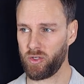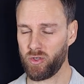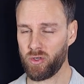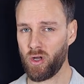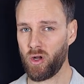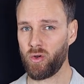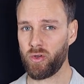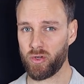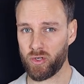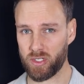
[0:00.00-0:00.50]
you
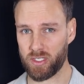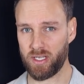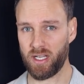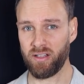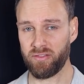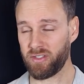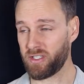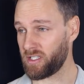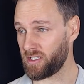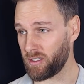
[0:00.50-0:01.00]
know
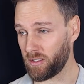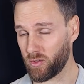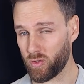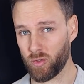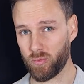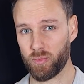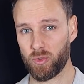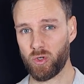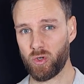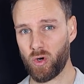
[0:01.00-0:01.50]
yourself there's still
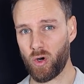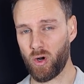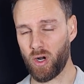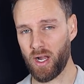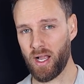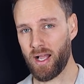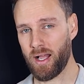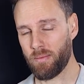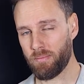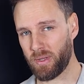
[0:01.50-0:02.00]
room to grow.
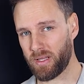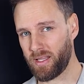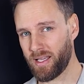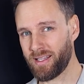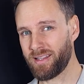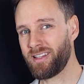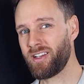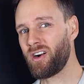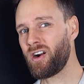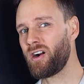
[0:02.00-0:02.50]
But
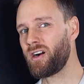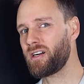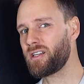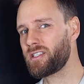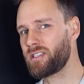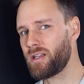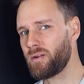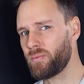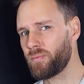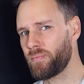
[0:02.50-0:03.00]
then there are
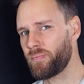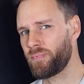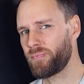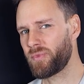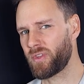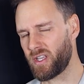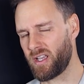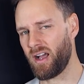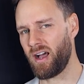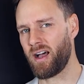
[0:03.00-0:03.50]
some
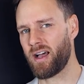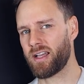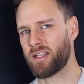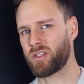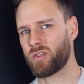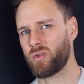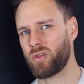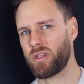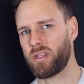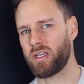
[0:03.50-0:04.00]

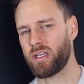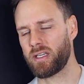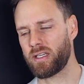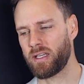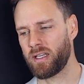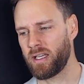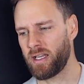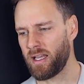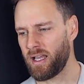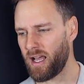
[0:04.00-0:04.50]
guys who think,
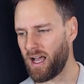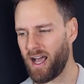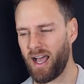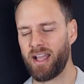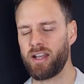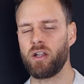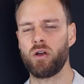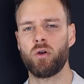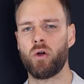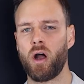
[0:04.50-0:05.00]

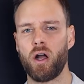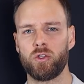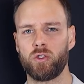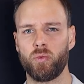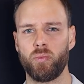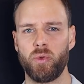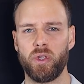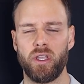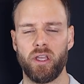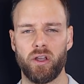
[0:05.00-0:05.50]
I know how
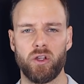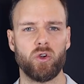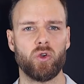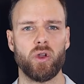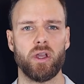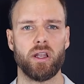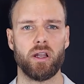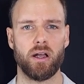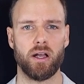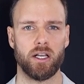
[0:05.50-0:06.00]
to be a
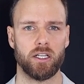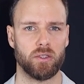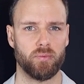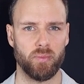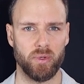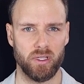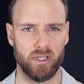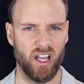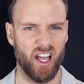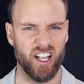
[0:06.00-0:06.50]
great
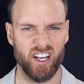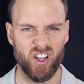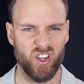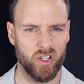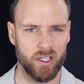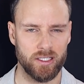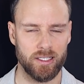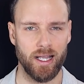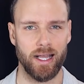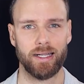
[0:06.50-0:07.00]
husband, I know
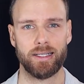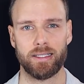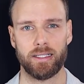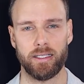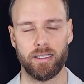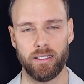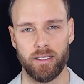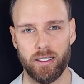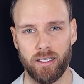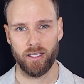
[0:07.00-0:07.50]

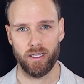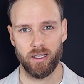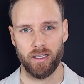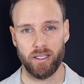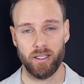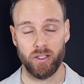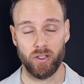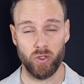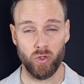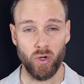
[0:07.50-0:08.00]
exactly.
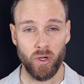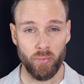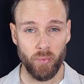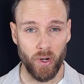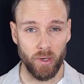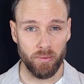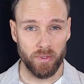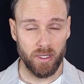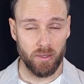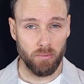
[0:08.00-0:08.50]
You are
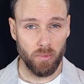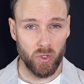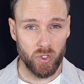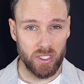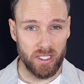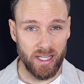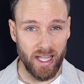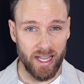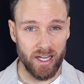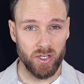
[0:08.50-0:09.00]
probably the
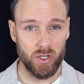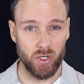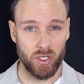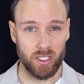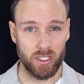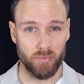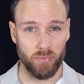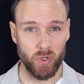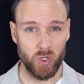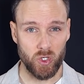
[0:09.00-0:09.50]
most
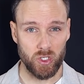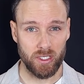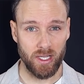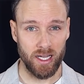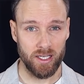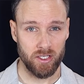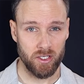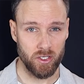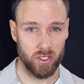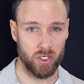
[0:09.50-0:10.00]
dangerous, because
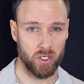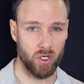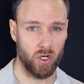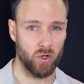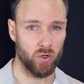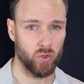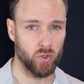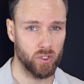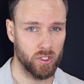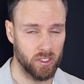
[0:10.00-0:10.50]
that just
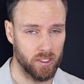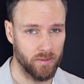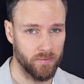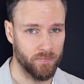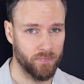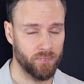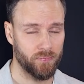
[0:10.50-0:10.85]
shows